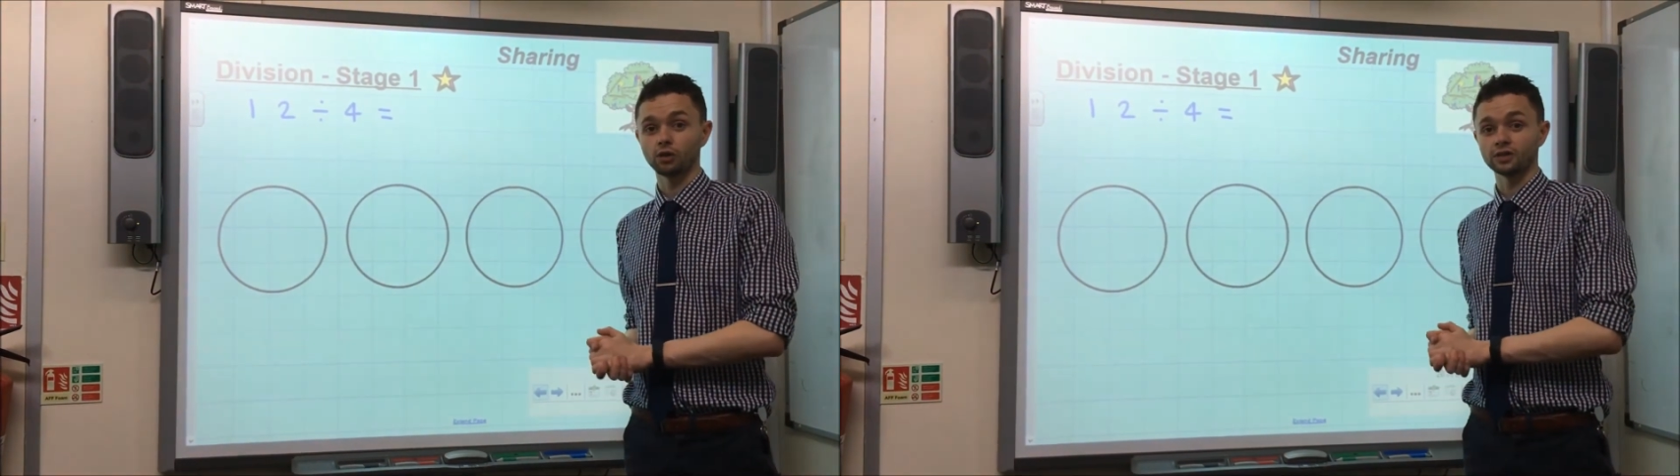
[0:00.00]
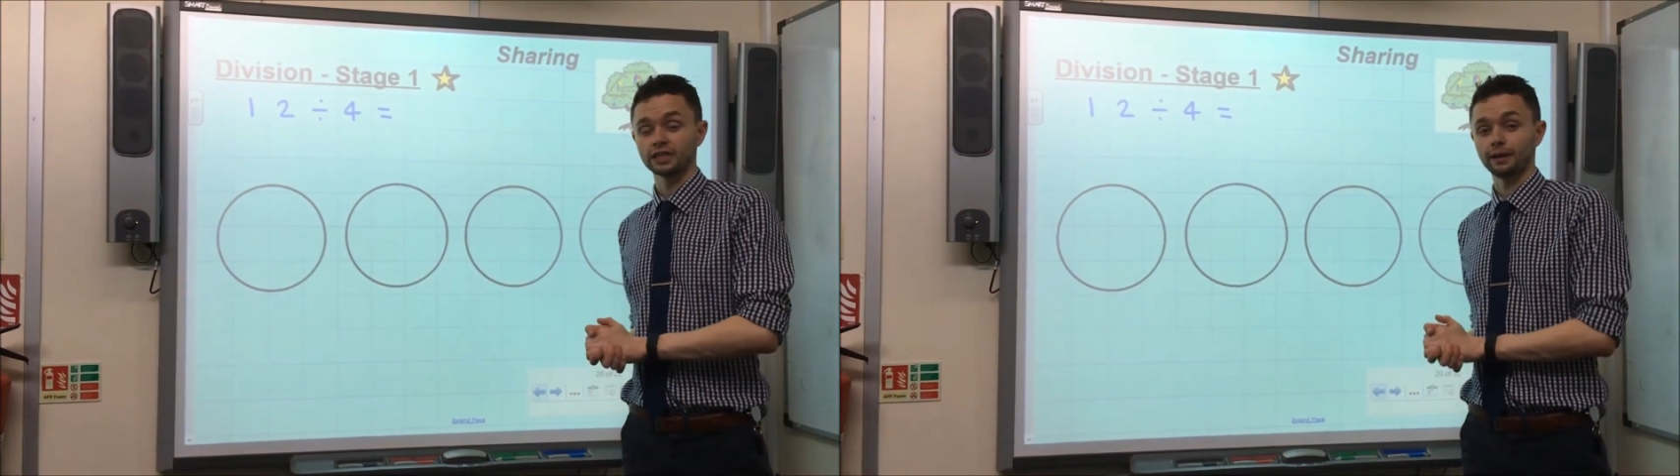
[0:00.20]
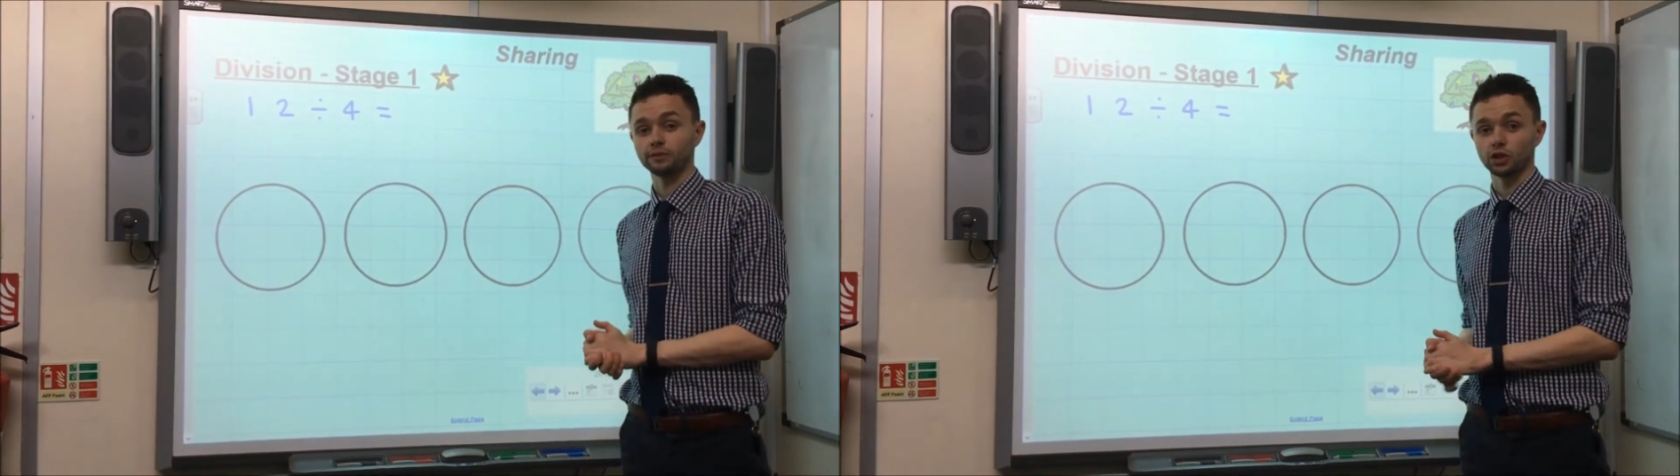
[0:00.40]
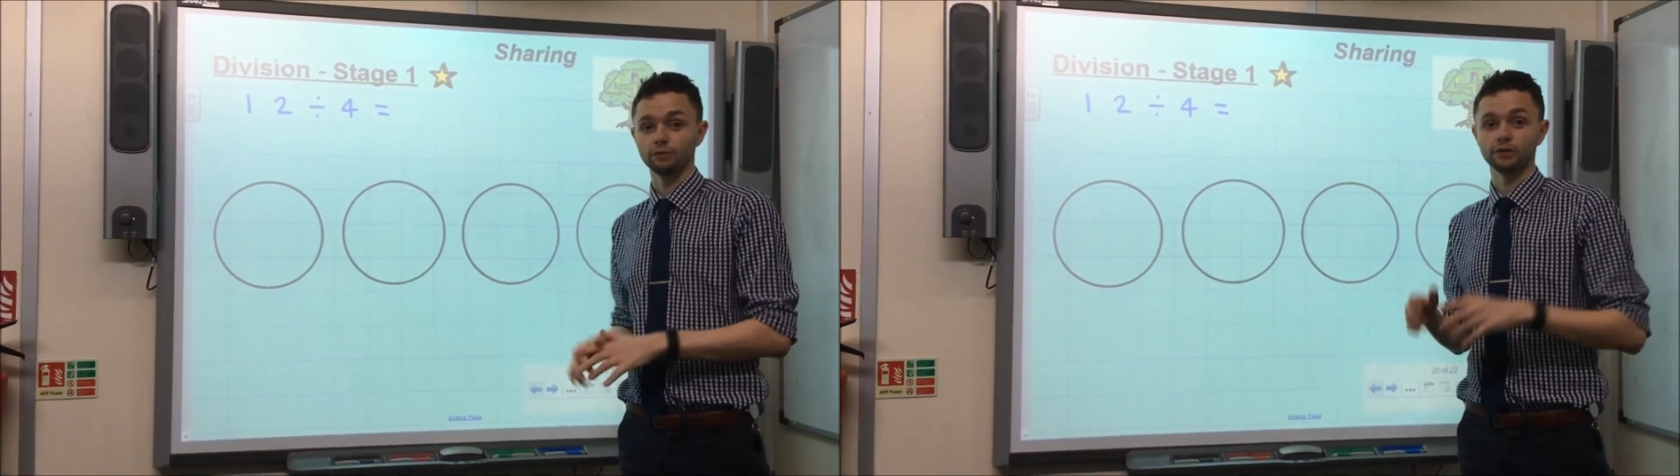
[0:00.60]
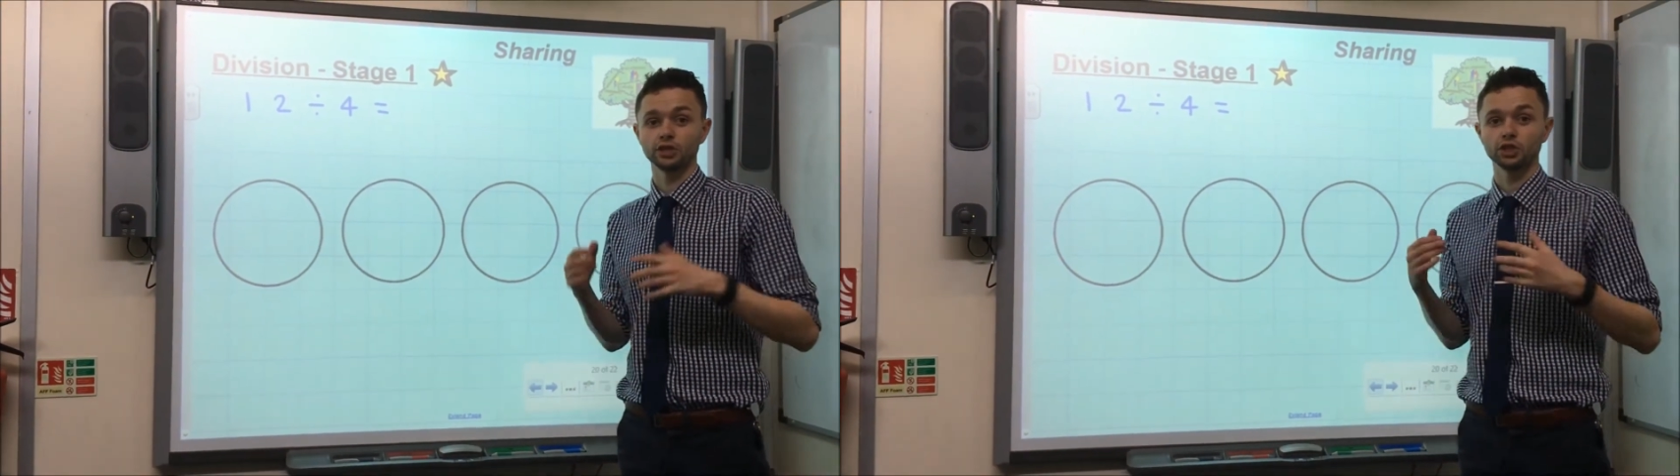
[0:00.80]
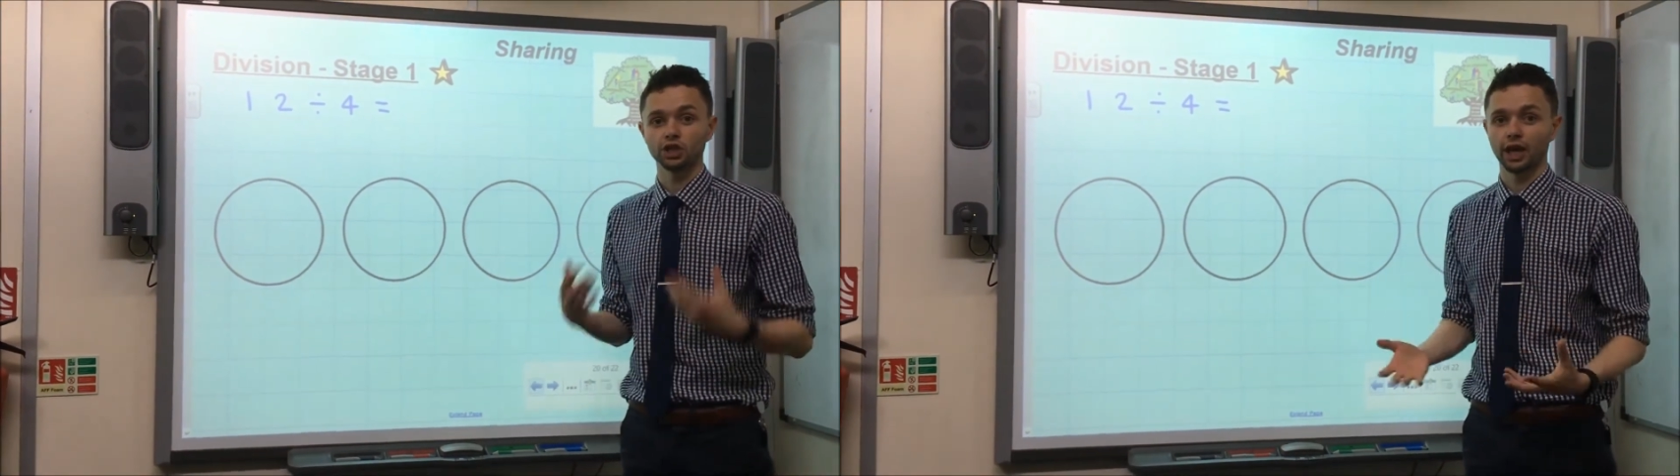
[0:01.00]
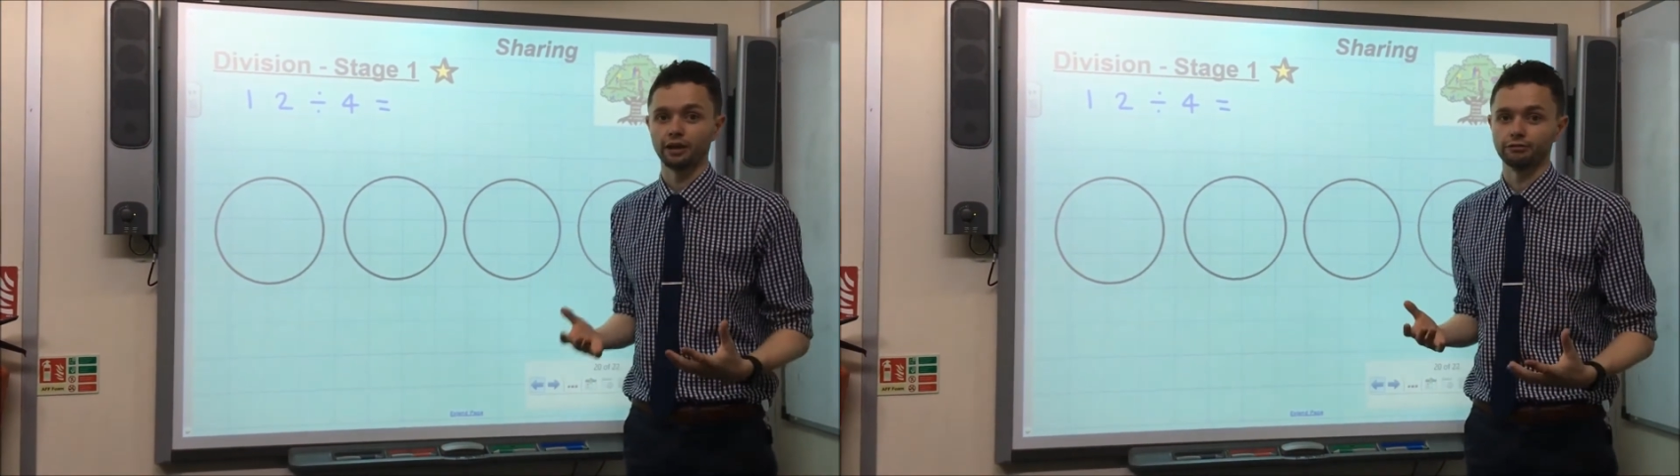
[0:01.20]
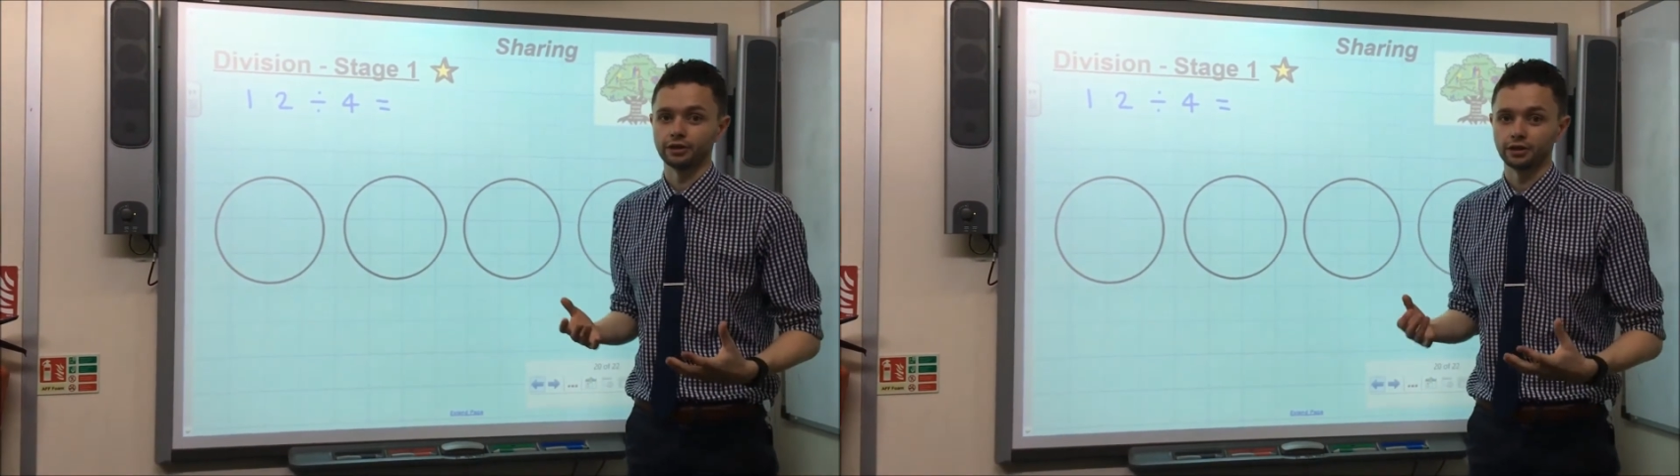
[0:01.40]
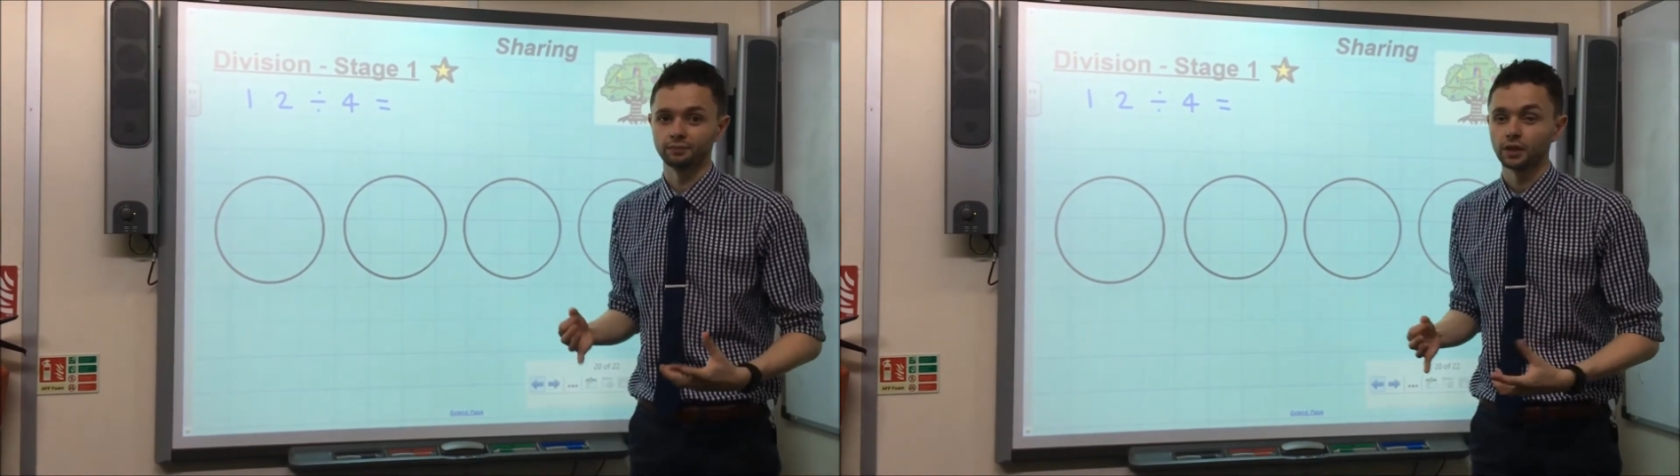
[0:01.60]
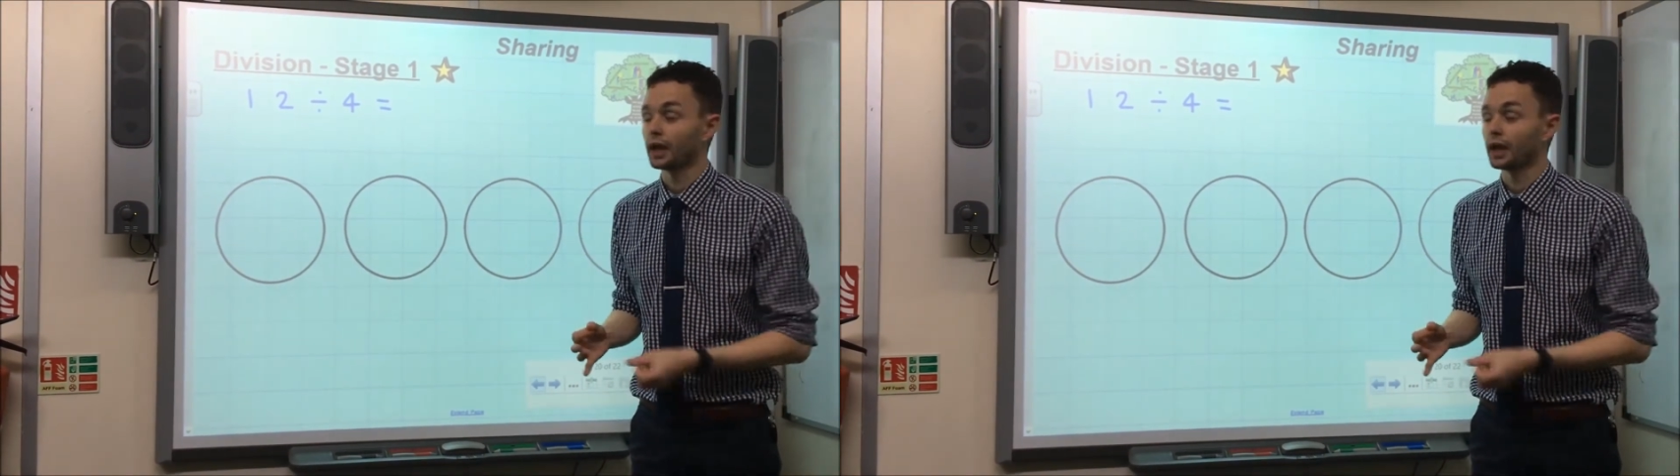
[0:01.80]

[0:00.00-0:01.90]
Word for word: concept of sharing.